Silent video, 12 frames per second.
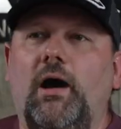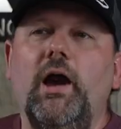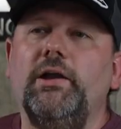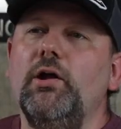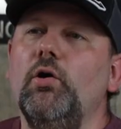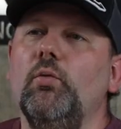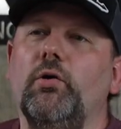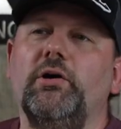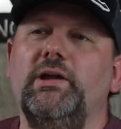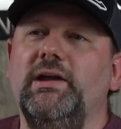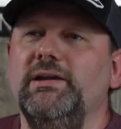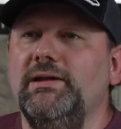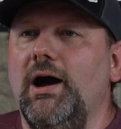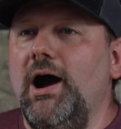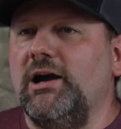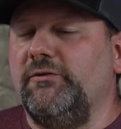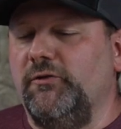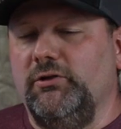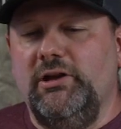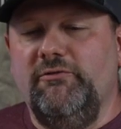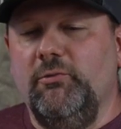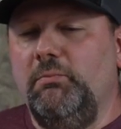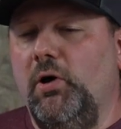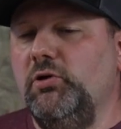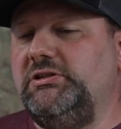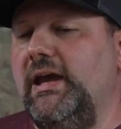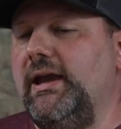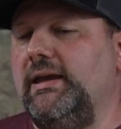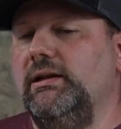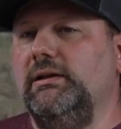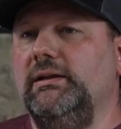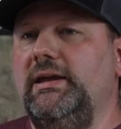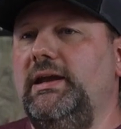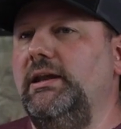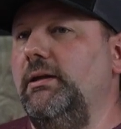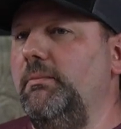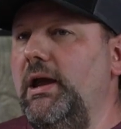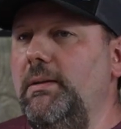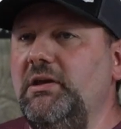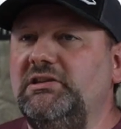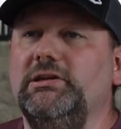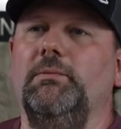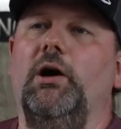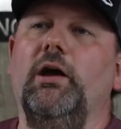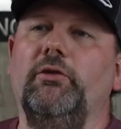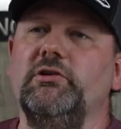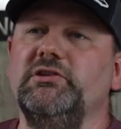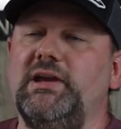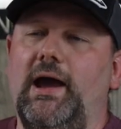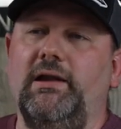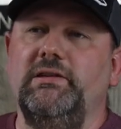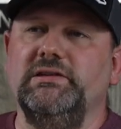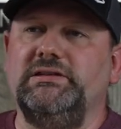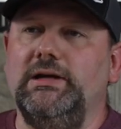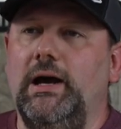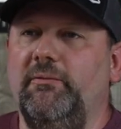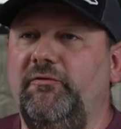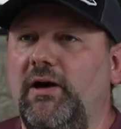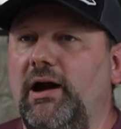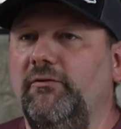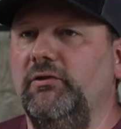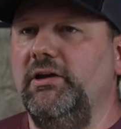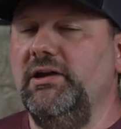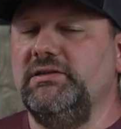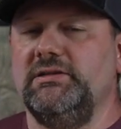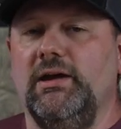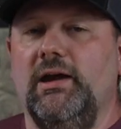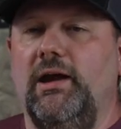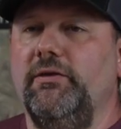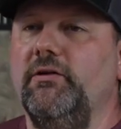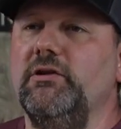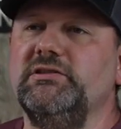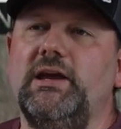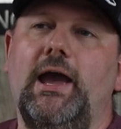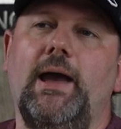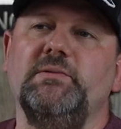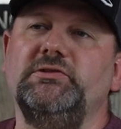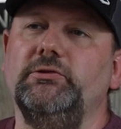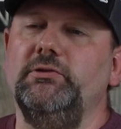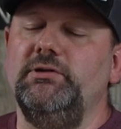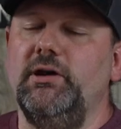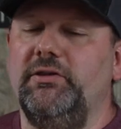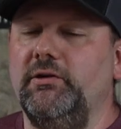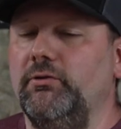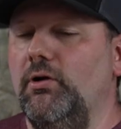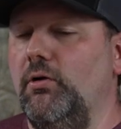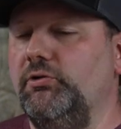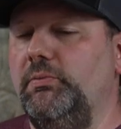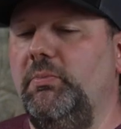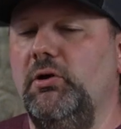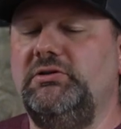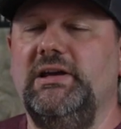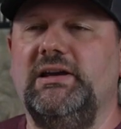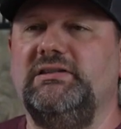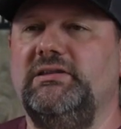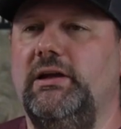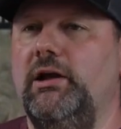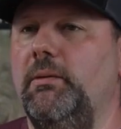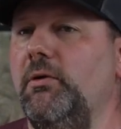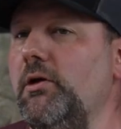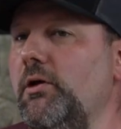Now, I know we're gonna get knocked for leaving Bowtech and Elite and maybe some others out of this top five list, and there is absolutely nothing wrong with the Bowtech setup